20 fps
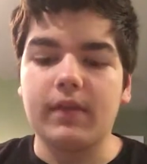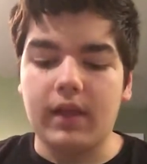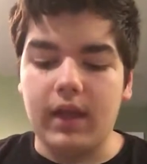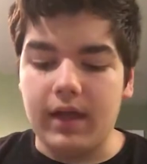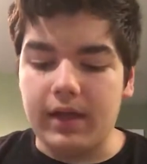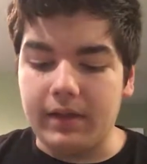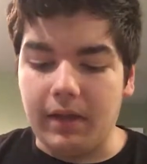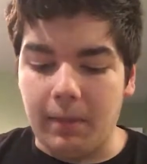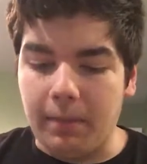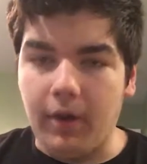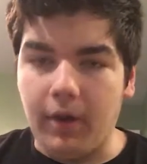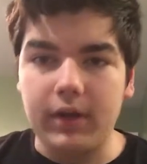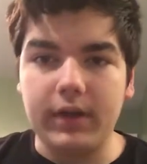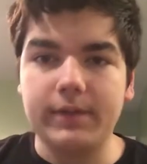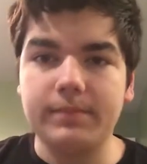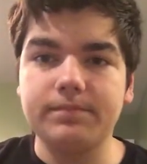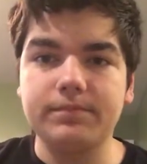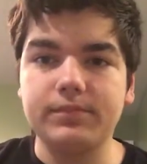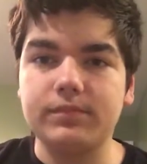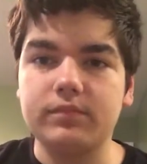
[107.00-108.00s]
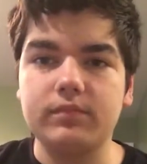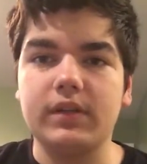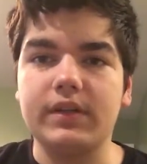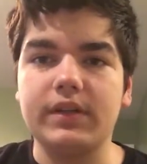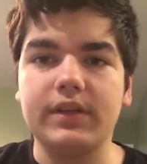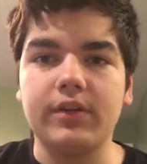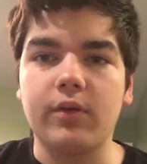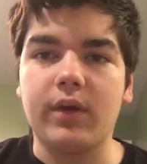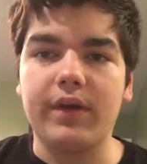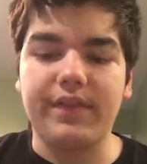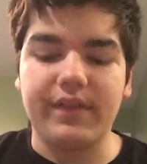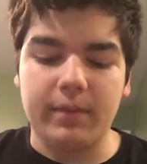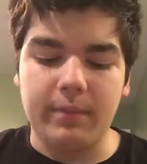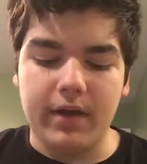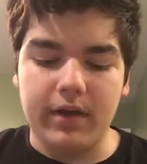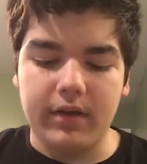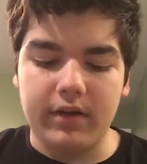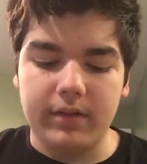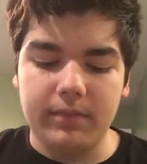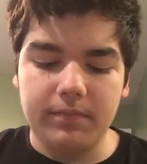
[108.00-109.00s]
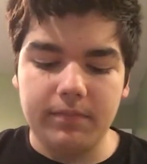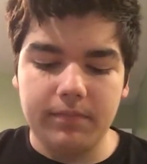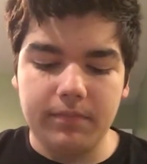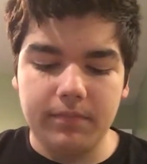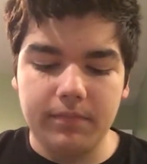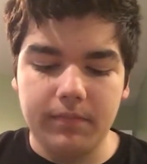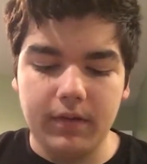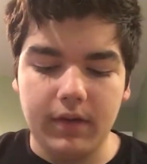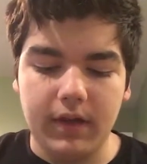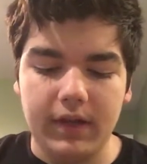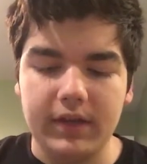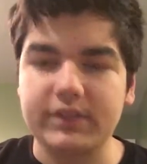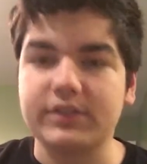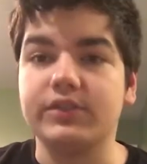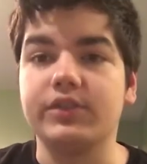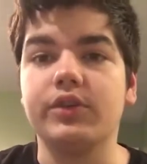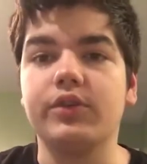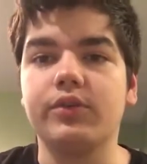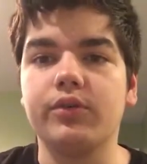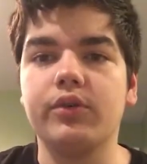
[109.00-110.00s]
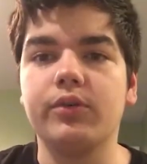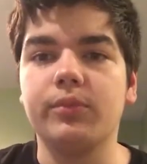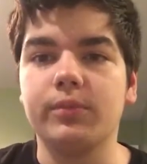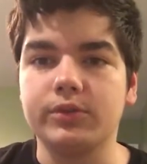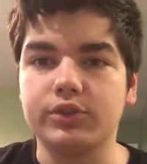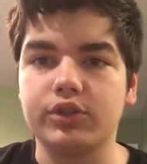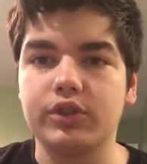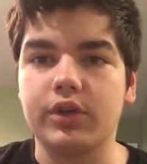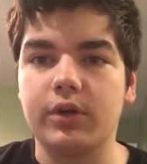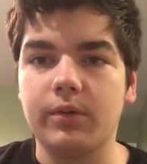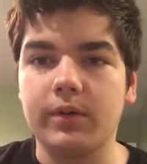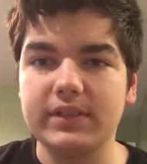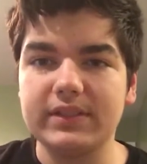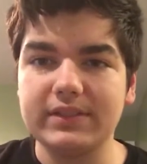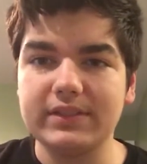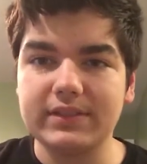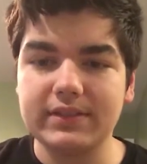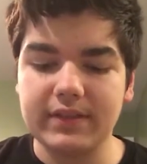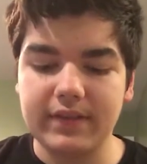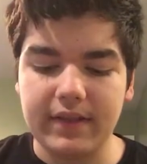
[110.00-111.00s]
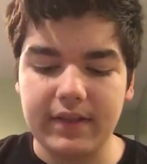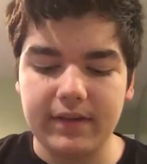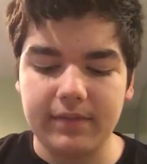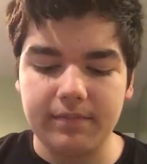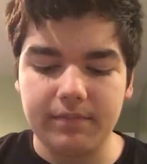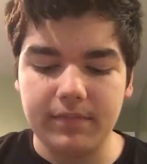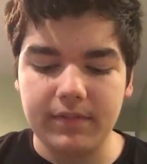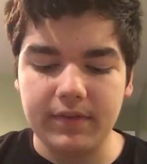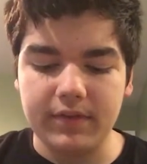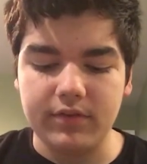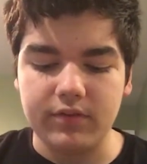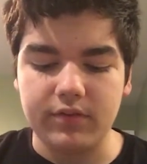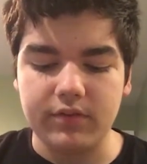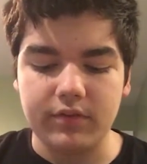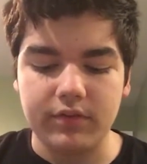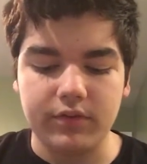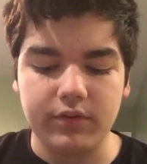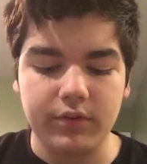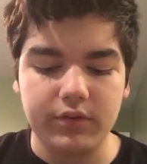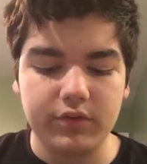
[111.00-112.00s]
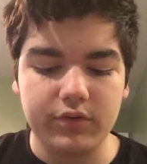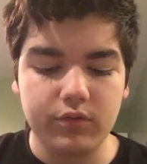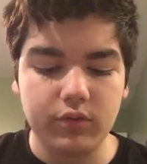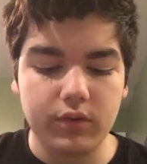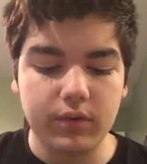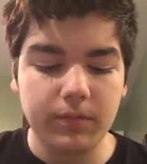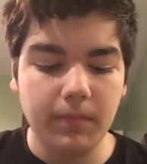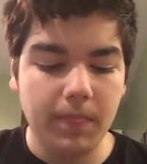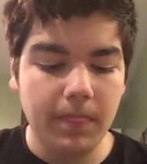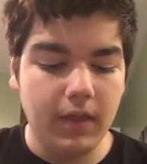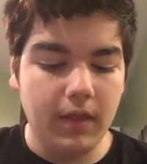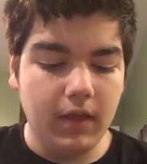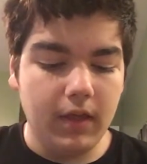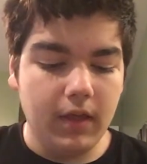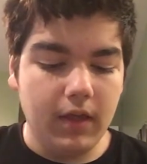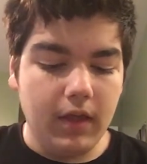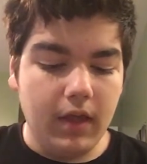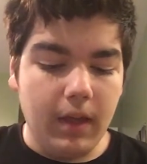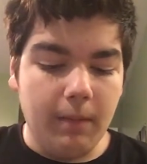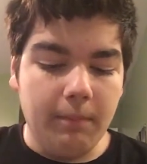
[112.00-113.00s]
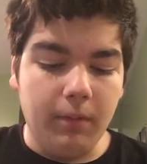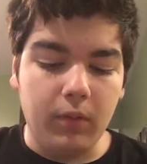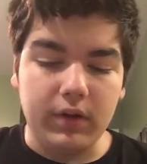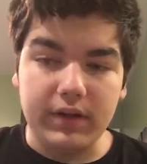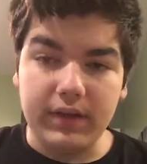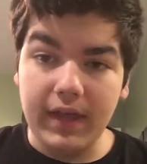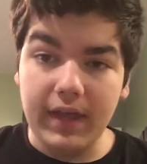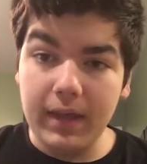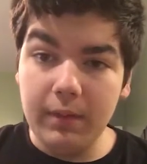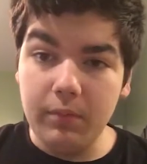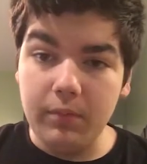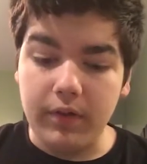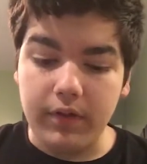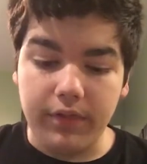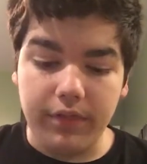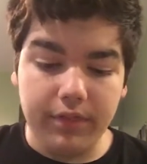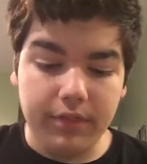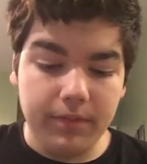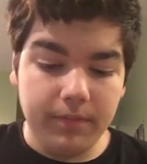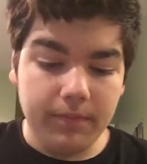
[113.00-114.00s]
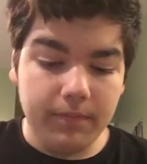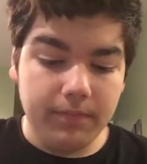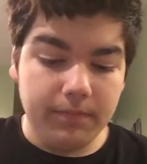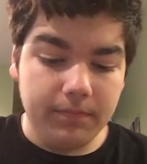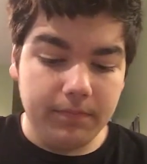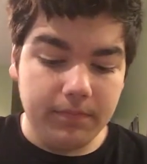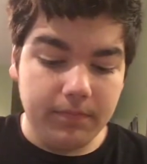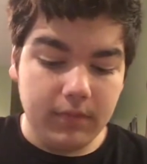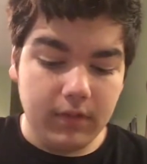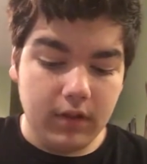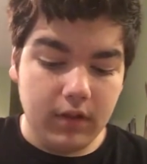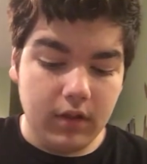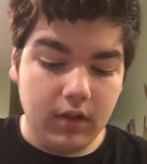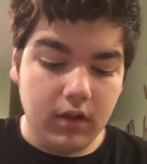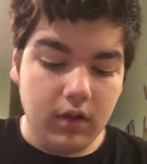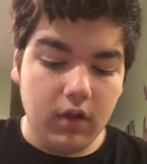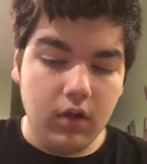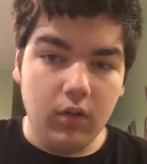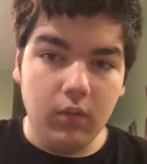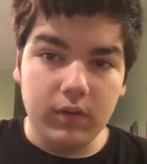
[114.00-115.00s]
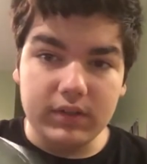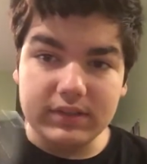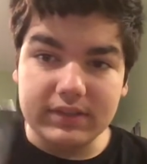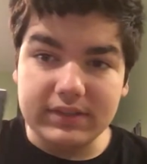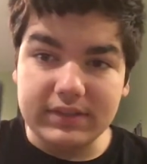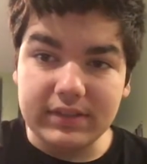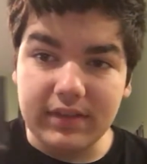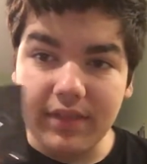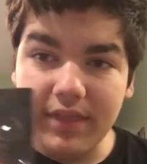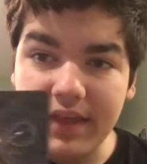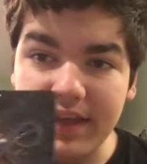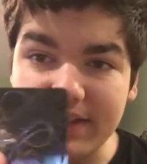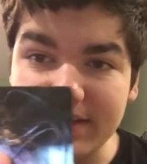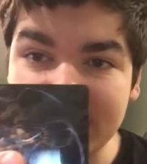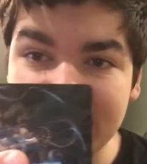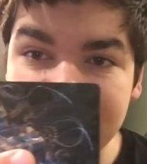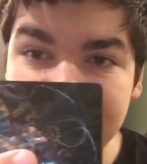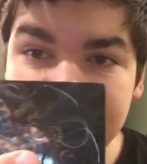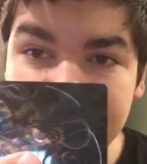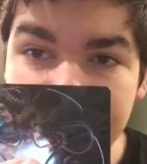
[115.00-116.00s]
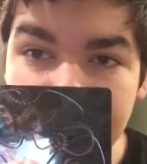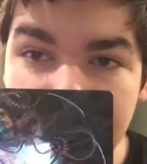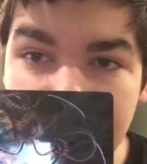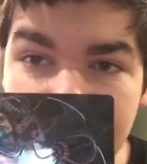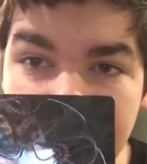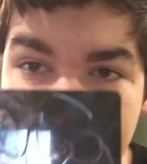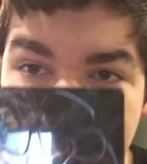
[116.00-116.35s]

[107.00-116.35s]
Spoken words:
I bought it, I didn't know anything about it. I just knew who Meshuggah was, and that this was their newest one. But what it came with was this. And